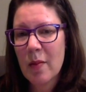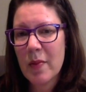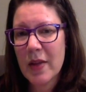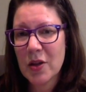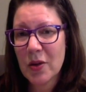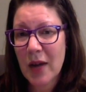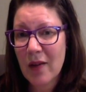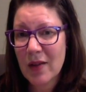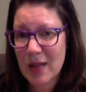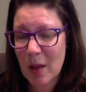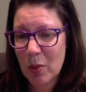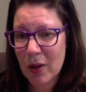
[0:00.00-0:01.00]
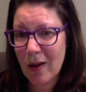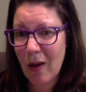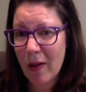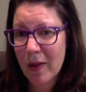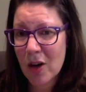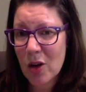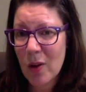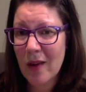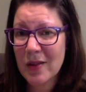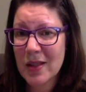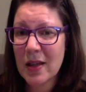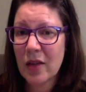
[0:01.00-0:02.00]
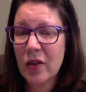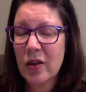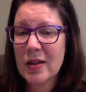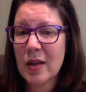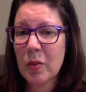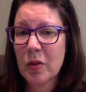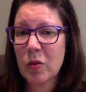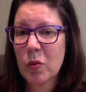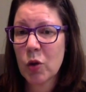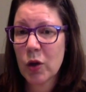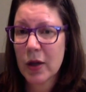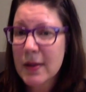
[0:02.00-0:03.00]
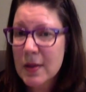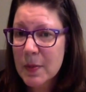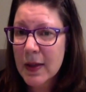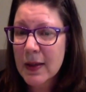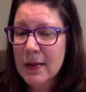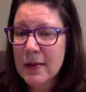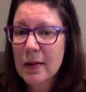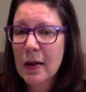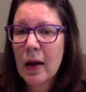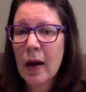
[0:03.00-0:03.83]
They don't have a template on there. You have to download a template from Createspace,